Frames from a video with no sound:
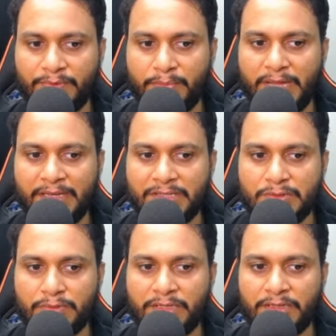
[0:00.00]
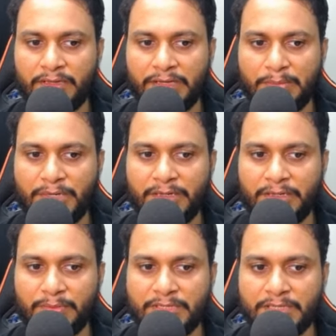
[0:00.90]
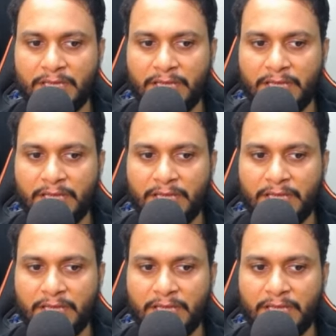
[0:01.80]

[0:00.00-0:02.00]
Minus 1 remainder means